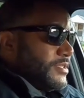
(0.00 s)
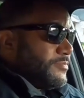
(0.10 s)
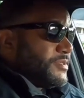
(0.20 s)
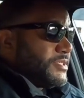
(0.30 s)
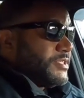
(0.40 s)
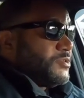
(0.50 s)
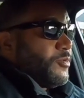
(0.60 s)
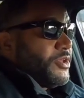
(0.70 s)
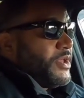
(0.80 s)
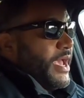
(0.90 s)
the
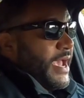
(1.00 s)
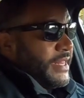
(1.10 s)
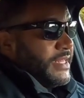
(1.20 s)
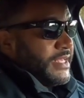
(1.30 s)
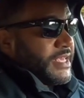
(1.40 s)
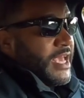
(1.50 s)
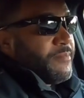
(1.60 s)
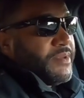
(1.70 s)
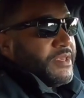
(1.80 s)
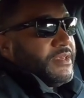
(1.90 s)
position where you had it, it
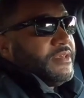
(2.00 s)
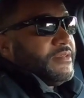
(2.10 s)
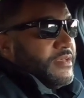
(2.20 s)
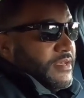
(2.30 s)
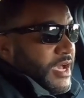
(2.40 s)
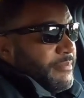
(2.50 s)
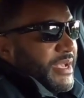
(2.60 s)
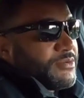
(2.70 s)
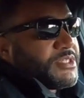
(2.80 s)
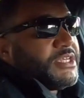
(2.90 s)
can be, I'm
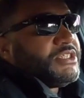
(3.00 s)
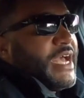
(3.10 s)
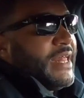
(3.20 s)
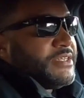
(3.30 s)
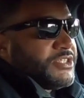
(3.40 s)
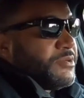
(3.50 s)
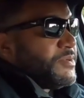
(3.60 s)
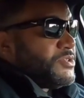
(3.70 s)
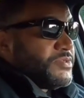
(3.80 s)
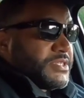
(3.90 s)
not gonna say challenging,
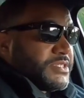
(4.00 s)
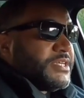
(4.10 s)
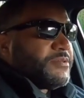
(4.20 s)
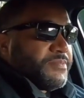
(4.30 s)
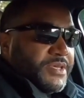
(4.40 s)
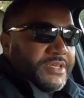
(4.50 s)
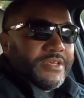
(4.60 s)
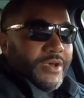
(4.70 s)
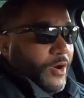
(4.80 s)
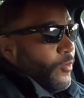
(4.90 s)
but you just need to
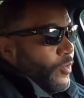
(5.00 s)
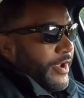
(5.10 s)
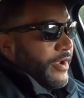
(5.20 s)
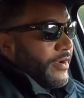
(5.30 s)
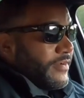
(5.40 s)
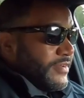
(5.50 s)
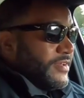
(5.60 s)
be aware